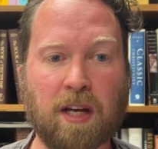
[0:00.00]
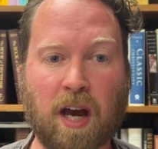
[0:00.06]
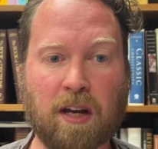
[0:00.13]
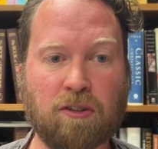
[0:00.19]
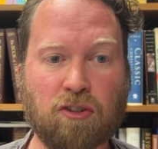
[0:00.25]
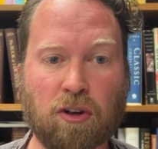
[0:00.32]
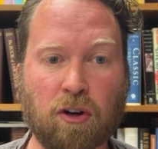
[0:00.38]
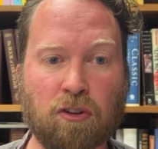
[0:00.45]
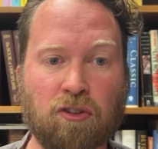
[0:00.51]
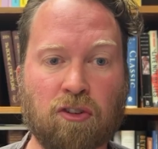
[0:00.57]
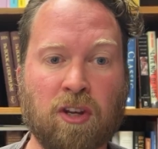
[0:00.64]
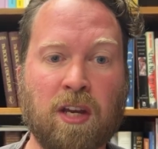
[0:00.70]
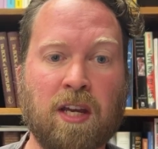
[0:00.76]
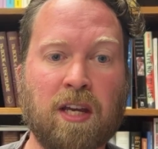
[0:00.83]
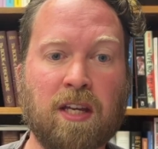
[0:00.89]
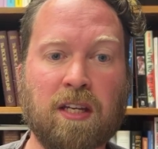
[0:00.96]
not a church
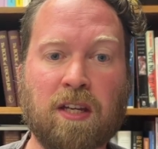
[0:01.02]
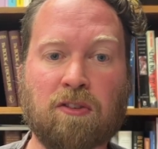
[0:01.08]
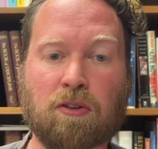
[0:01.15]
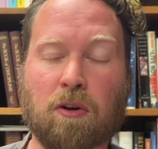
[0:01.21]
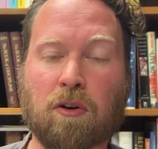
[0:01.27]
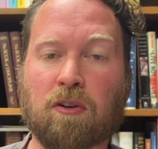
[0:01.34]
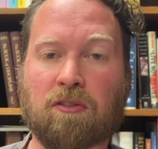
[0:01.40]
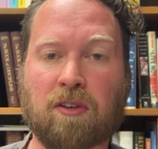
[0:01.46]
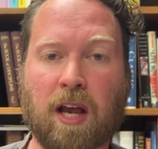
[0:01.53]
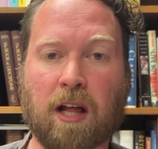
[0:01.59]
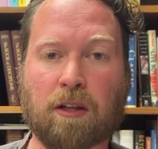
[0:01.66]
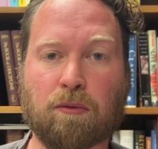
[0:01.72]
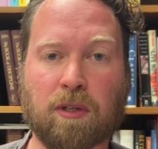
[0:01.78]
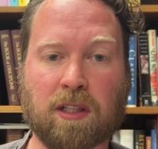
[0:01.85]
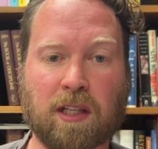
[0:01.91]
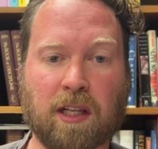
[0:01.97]
in his or her
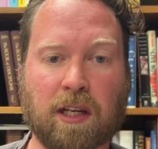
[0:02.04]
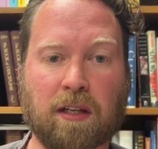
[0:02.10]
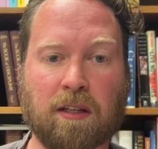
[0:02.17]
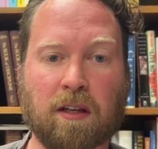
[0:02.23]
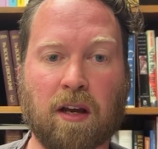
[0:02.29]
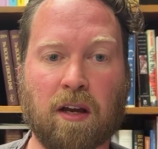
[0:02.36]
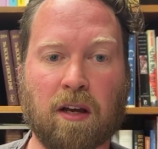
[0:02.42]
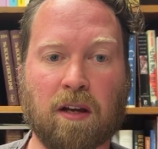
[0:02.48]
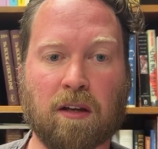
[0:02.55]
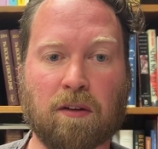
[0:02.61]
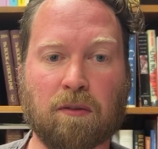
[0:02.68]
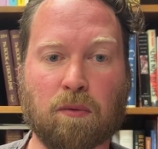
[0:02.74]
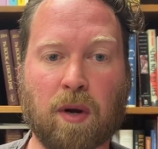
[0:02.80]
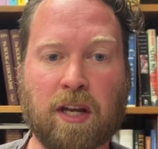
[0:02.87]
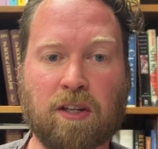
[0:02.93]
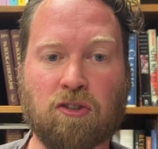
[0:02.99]
salary
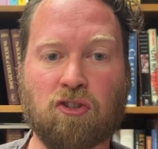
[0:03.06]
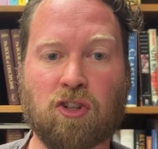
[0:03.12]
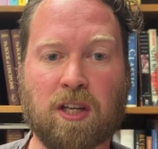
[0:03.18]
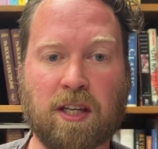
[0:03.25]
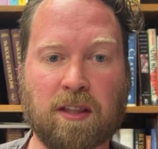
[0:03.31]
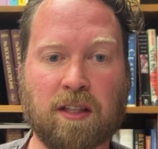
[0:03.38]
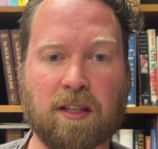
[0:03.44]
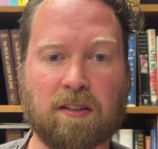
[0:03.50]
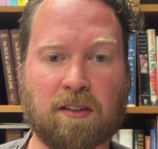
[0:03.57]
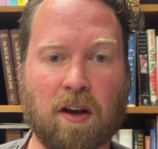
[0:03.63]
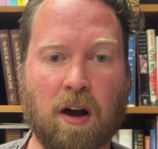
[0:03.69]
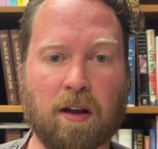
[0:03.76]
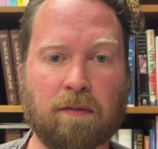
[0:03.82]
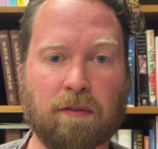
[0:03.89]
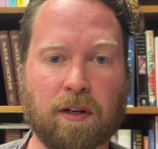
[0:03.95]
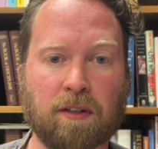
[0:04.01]
range in this
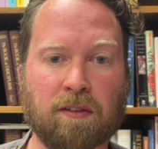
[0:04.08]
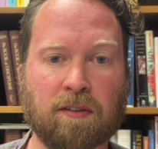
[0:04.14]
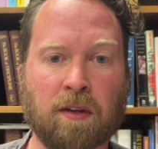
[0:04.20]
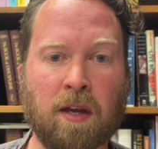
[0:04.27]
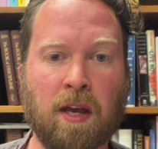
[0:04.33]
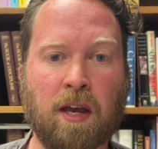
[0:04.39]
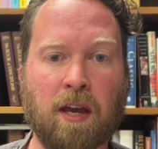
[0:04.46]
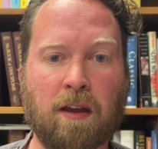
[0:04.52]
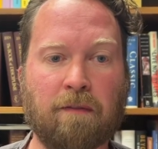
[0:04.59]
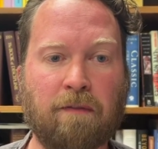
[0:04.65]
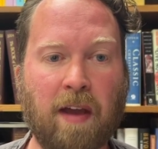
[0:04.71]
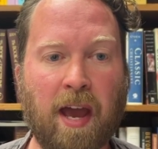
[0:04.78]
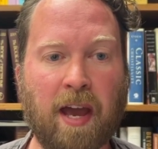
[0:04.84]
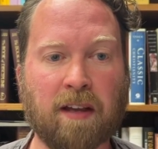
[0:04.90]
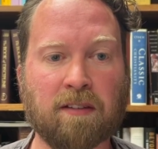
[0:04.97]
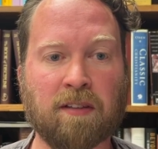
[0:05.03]
conference. In
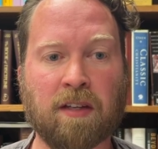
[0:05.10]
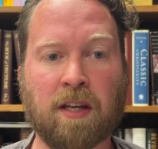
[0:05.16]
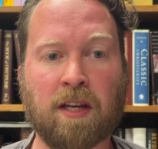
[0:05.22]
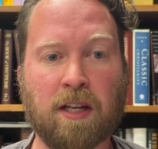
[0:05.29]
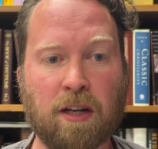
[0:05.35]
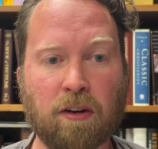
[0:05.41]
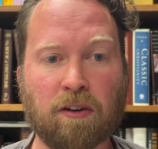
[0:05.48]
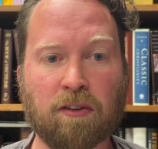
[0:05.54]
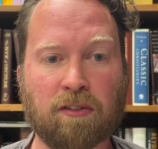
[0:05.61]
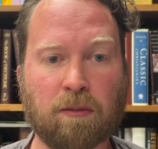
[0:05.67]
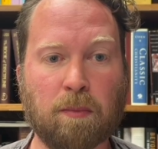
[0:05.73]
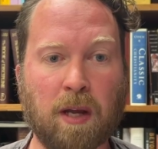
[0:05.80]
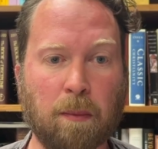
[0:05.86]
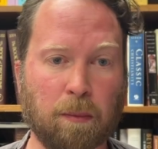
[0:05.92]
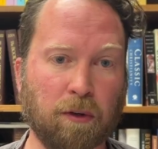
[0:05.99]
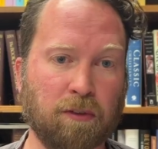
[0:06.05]
fact, here are some
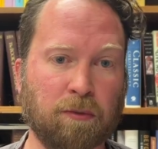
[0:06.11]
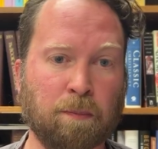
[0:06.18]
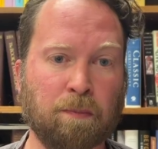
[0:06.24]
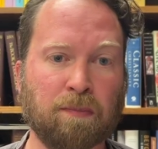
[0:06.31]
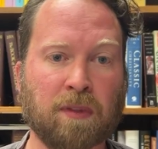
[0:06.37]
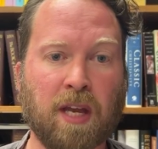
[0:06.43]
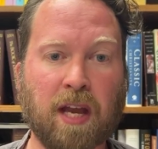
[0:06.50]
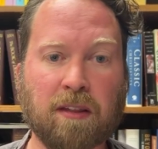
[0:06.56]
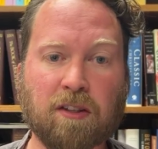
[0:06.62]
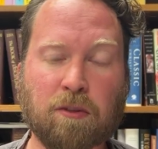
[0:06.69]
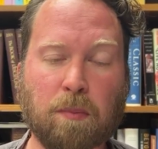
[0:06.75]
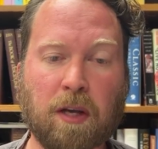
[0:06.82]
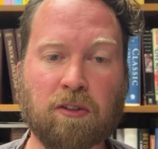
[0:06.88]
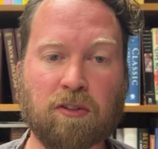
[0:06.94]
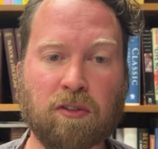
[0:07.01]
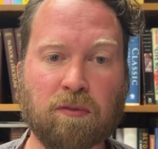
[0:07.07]
numbers. At the
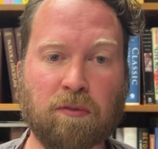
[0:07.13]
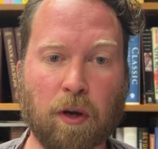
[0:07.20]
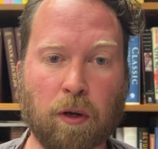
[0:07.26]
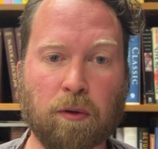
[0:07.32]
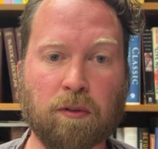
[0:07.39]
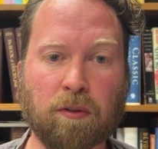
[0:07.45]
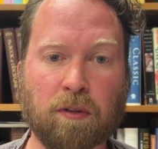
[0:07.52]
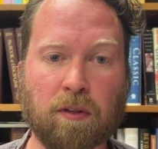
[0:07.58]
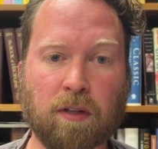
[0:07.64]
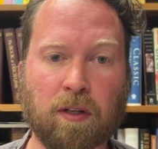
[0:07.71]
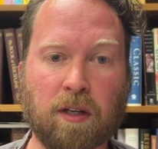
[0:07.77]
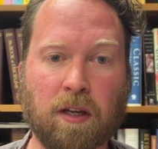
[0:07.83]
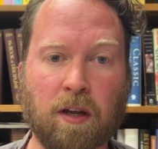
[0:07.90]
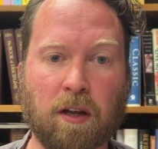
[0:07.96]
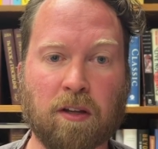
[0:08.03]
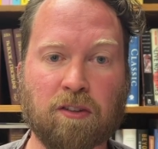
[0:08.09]
special
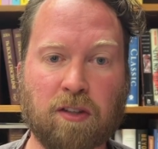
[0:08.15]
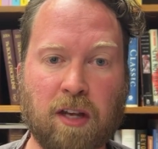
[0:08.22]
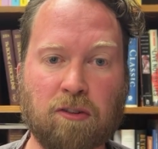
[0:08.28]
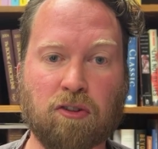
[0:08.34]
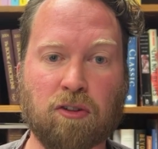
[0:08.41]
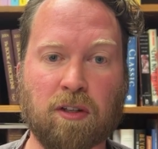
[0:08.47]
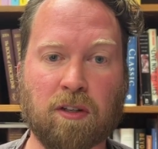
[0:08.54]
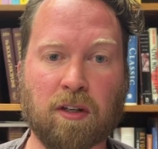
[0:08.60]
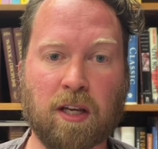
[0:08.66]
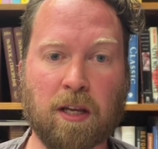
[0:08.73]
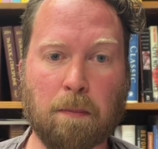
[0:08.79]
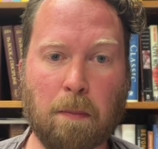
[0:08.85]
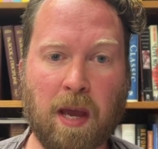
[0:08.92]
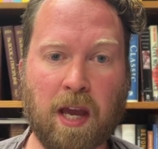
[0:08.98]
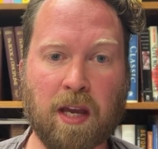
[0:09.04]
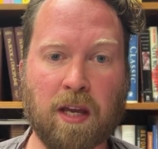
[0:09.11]
session
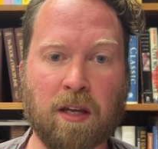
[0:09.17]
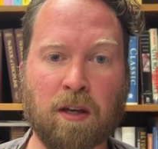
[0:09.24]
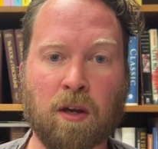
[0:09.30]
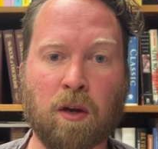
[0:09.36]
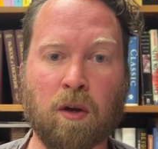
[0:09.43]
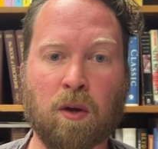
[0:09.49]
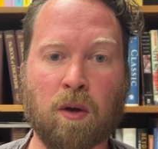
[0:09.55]
in May,